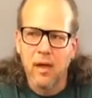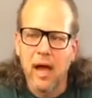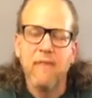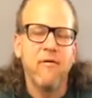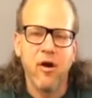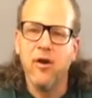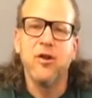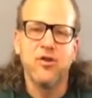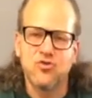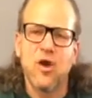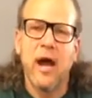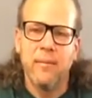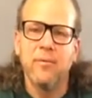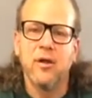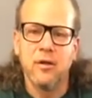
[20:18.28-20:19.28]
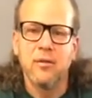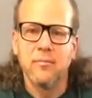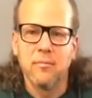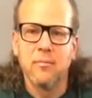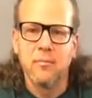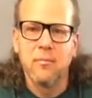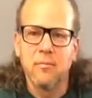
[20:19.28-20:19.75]
I've already described it.
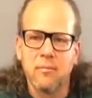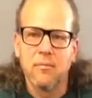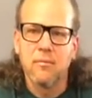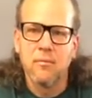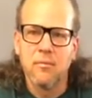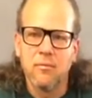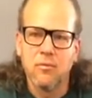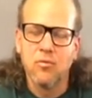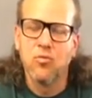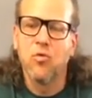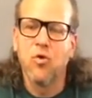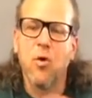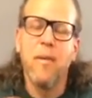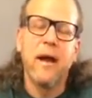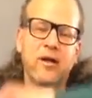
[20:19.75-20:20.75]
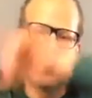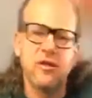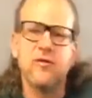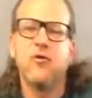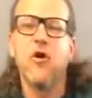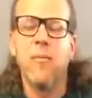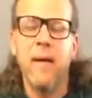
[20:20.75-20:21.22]
Um, go back to
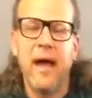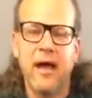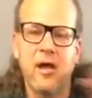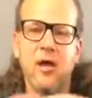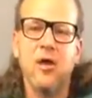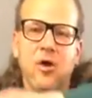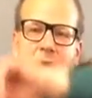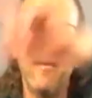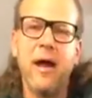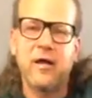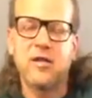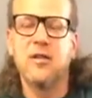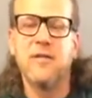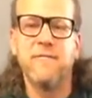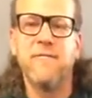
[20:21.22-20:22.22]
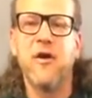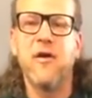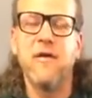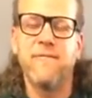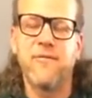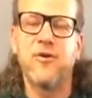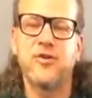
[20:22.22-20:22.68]
the go back go back to the
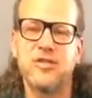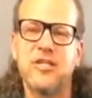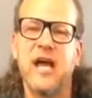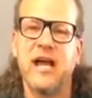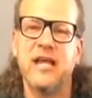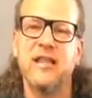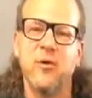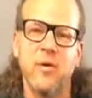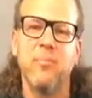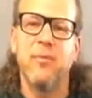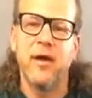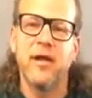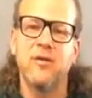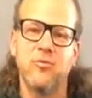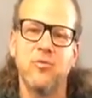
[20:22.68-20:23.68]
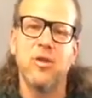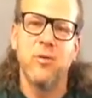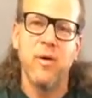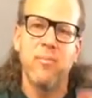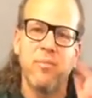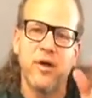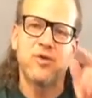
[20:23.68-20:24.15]
very first second that we played that
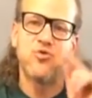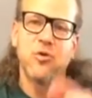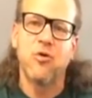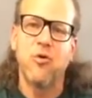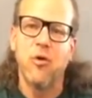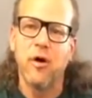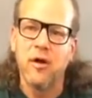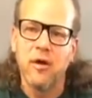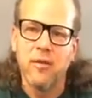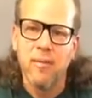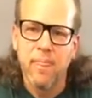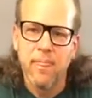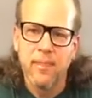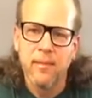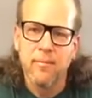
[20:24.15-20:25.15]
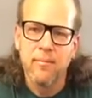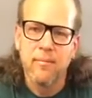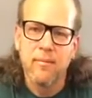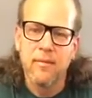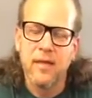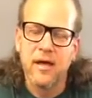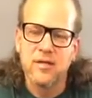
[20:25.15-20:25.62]
we pressed record.
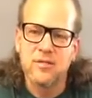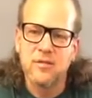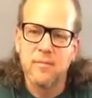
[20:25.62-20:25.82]
Next.